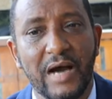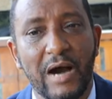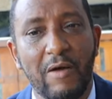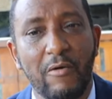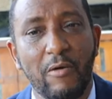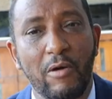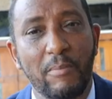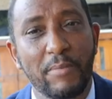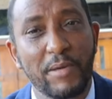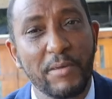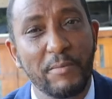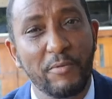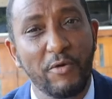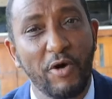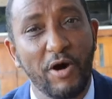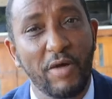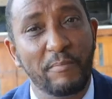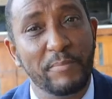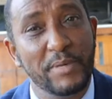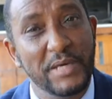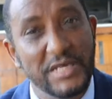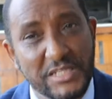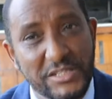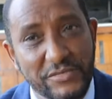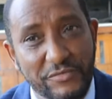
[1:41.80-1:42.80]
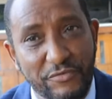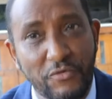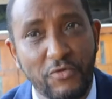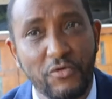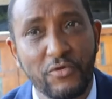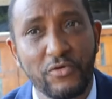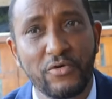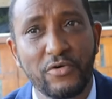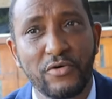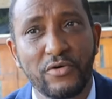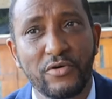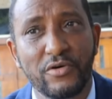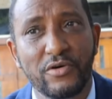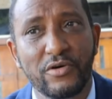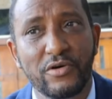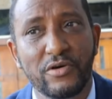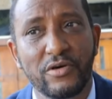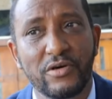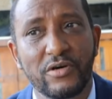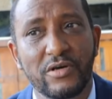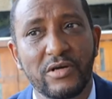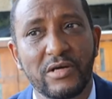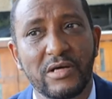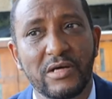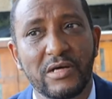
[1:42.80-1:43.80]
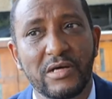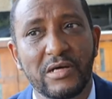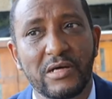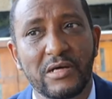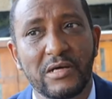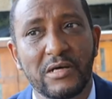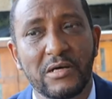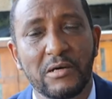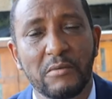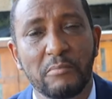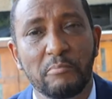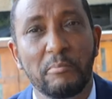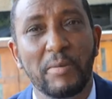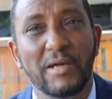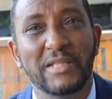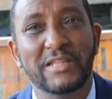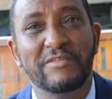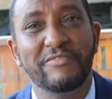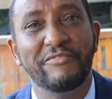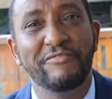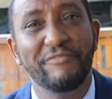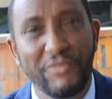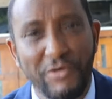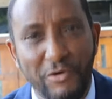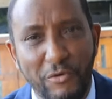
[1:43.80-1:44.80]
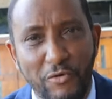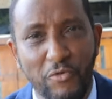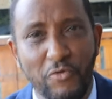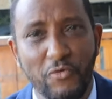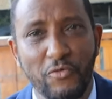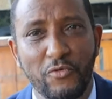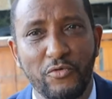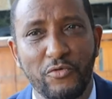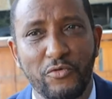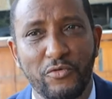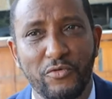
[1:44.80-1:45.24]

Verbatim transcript: Our people are peaceful, but few